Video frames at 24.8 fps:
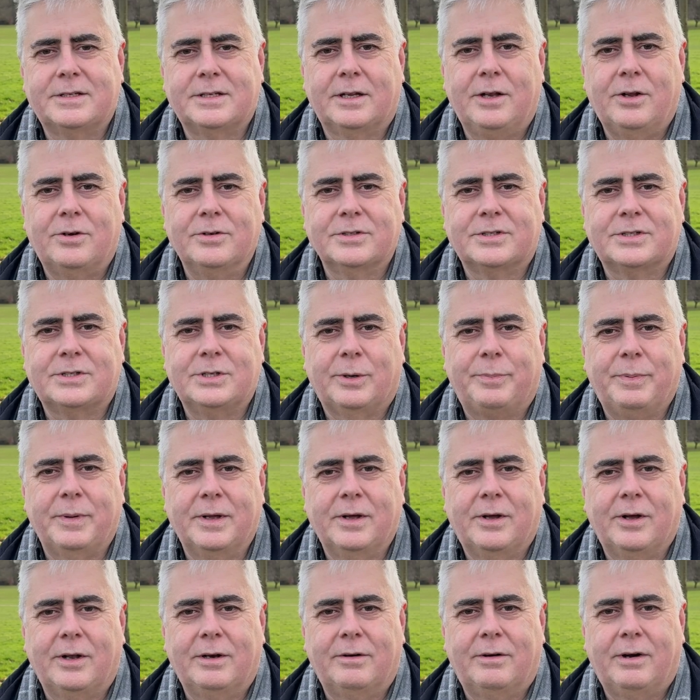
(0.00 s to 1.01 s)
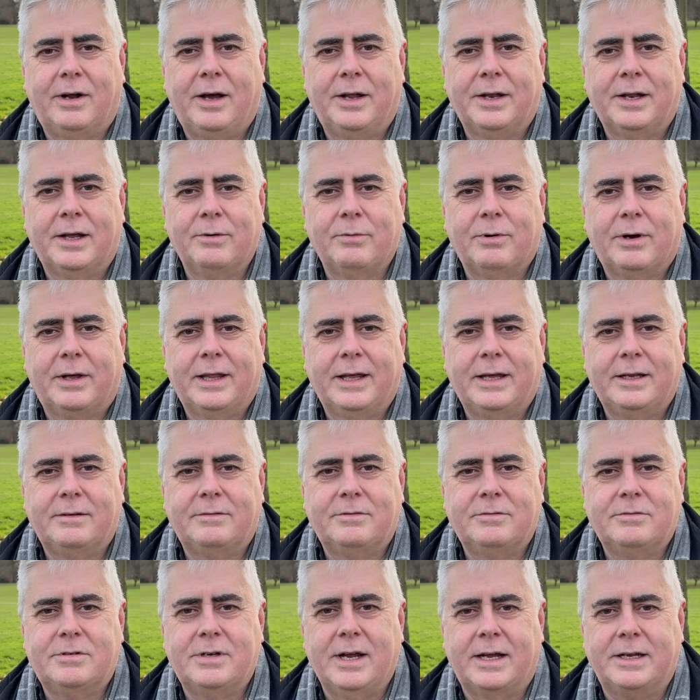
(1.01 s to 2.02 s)
a long stop in Colorado where they
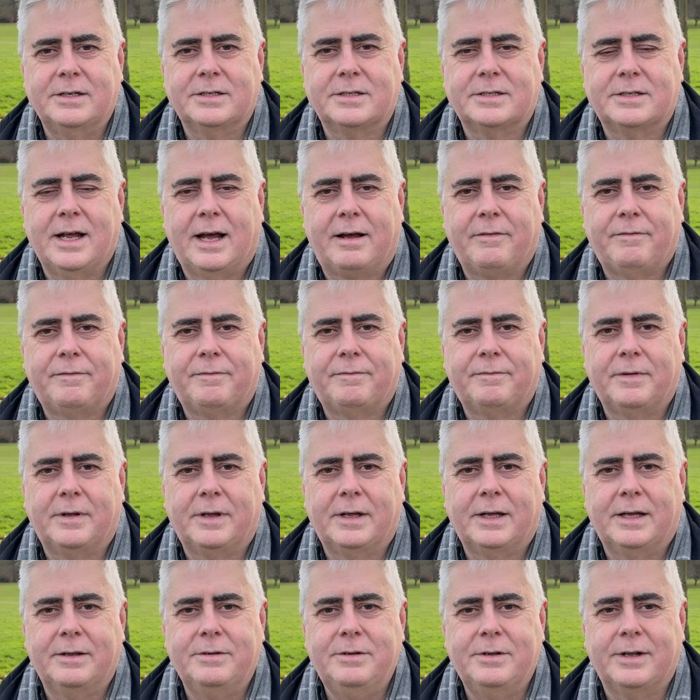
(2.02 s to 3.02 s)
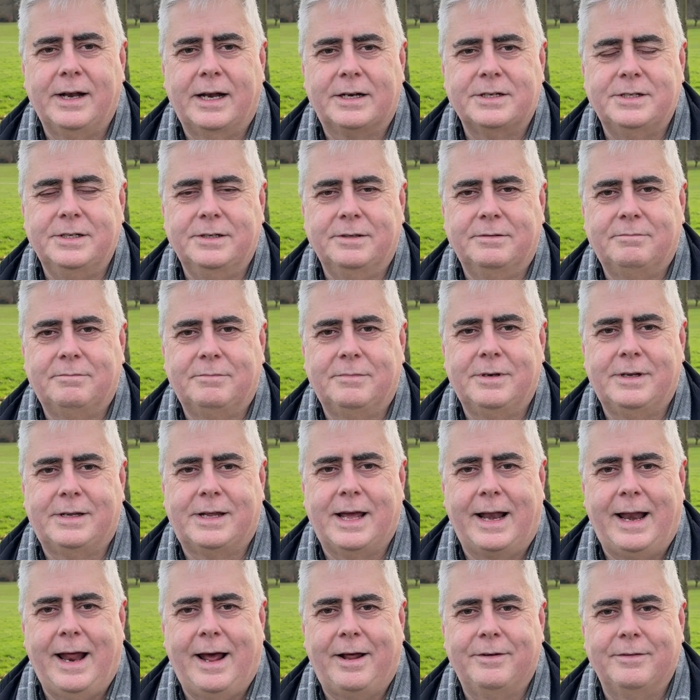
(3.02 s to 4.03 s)
change stuff. You can actually
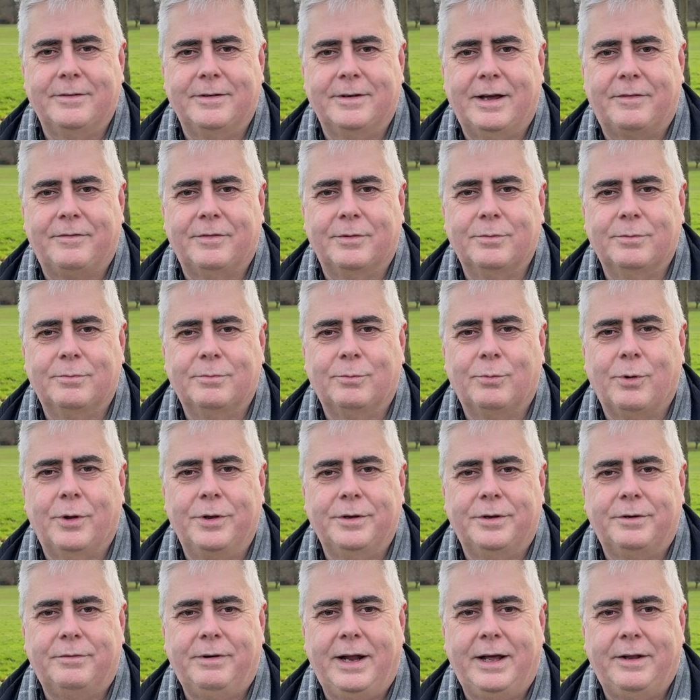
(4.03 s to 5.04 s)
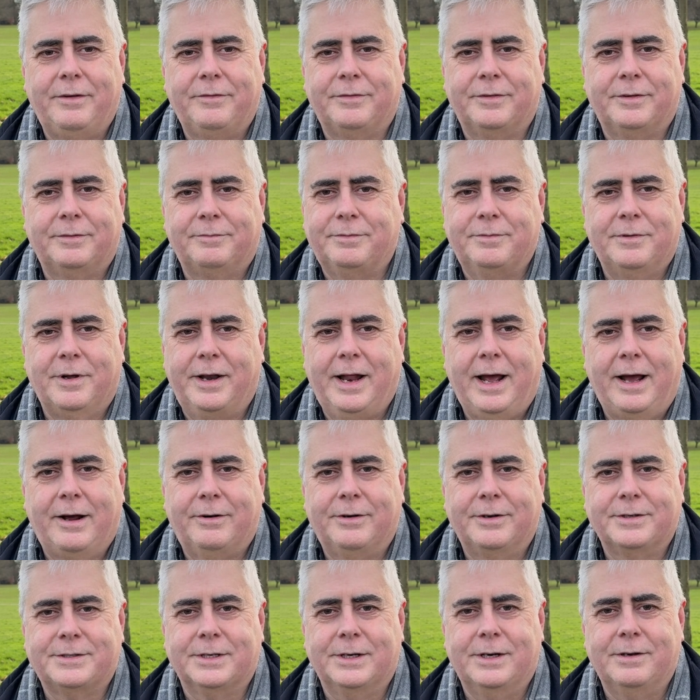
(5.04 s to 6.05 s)
get out and have a wander around for an
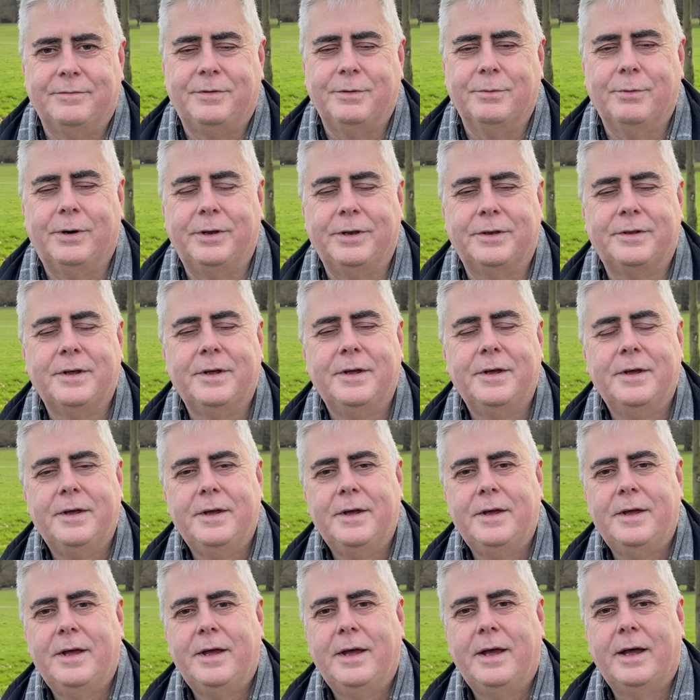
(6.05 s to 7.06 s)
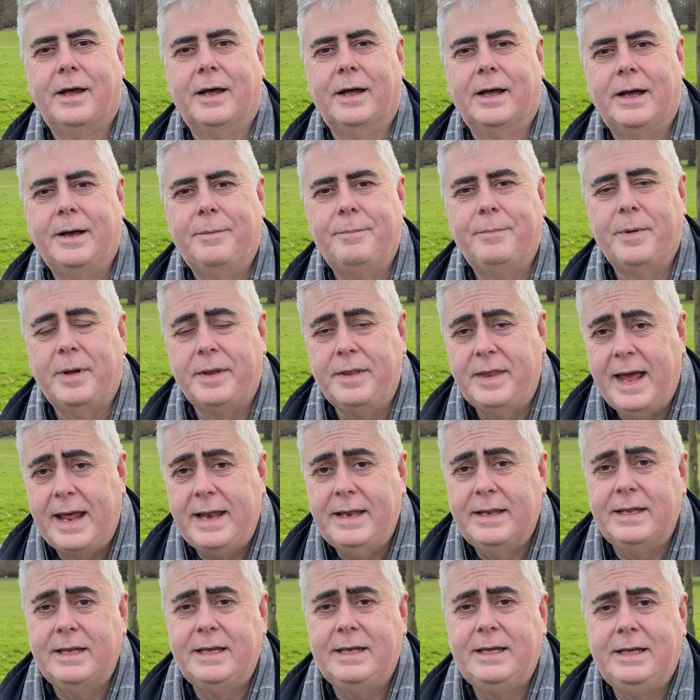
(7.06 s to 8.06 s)
hour or so if you want. And
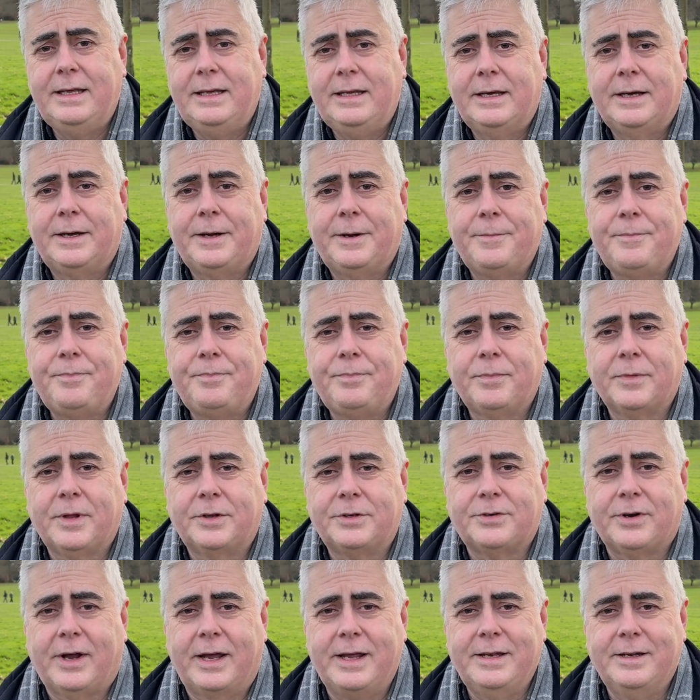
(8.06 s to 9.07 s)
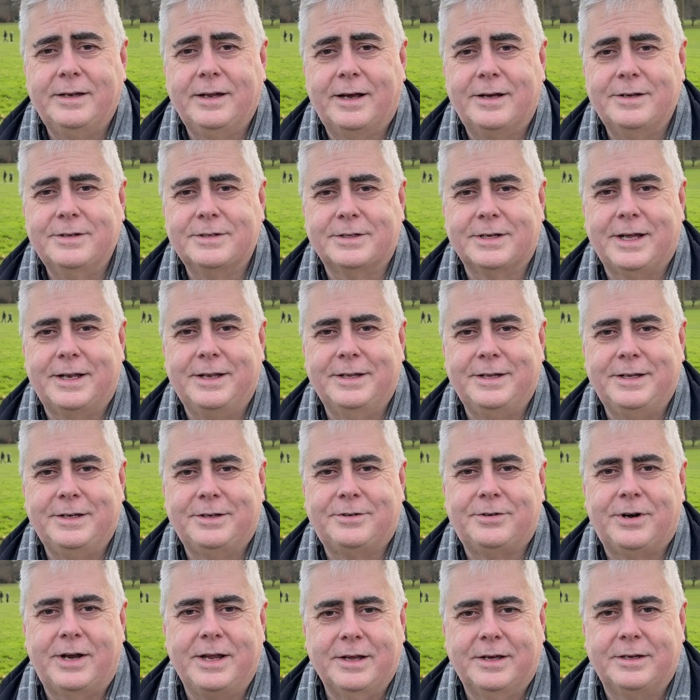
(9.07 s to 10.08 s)
then the train goes and the
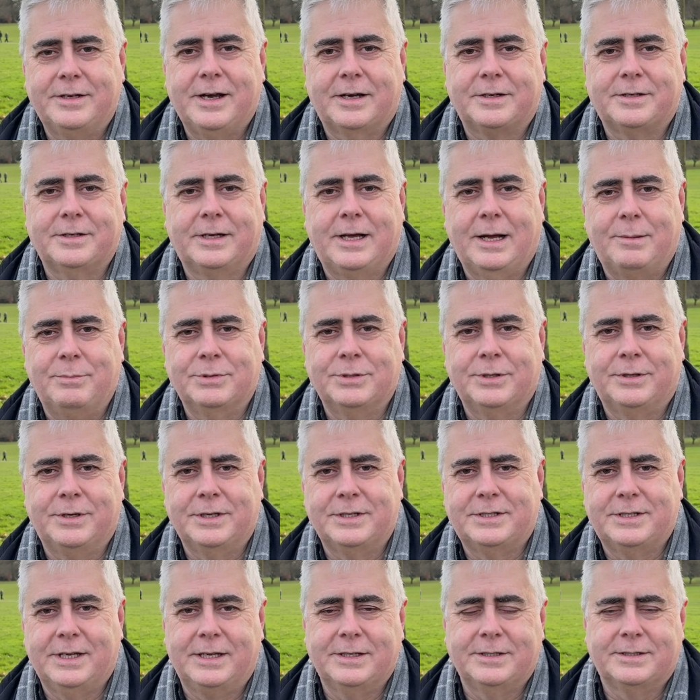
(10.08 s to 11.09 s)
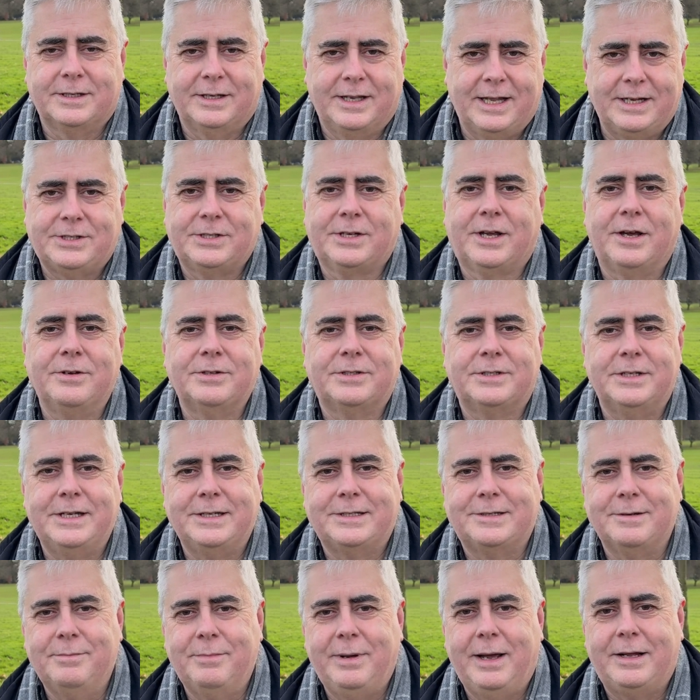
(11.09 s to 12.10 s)
train conductor comes on and says, let's go see
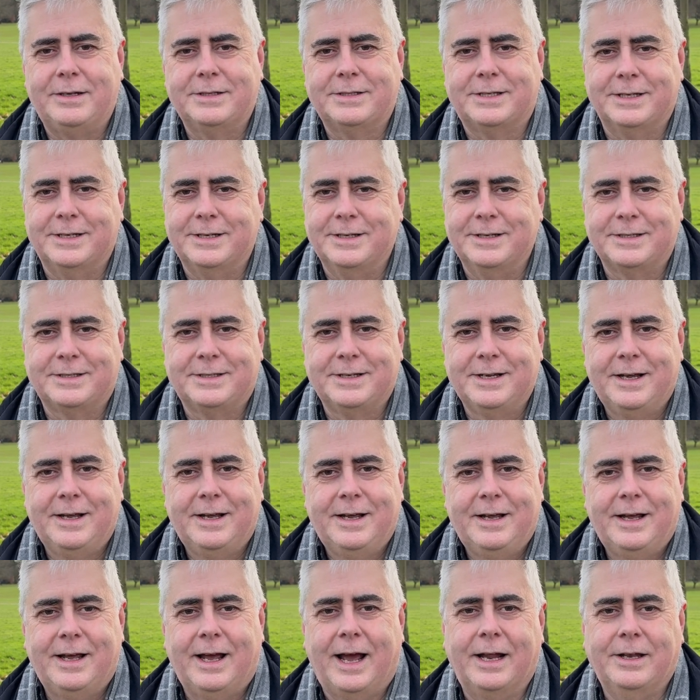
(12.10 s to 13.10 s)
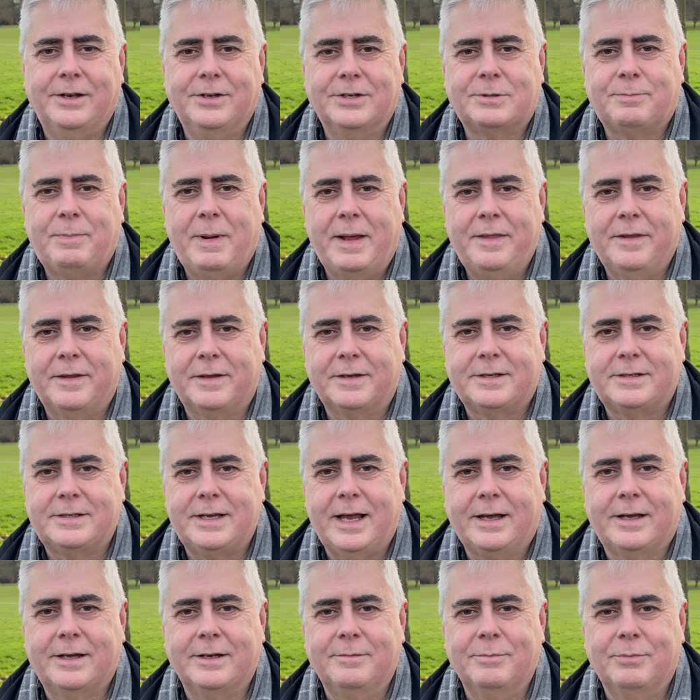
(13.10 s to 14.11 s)
some mountains, and you spend the
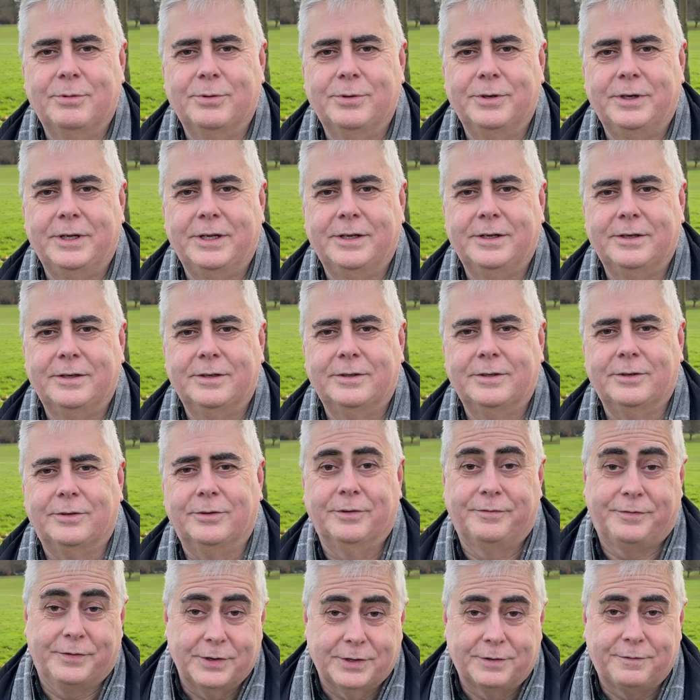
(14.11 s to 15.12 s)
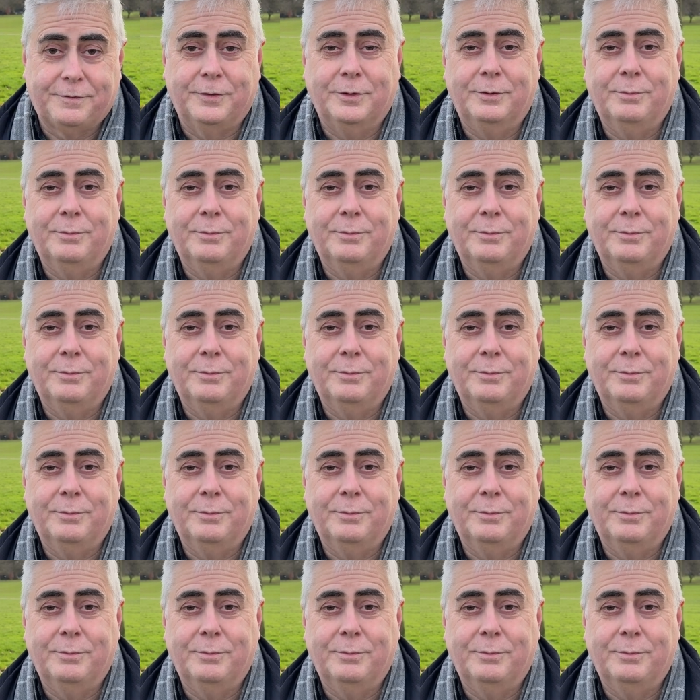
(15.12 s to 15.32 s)
second morning or the first full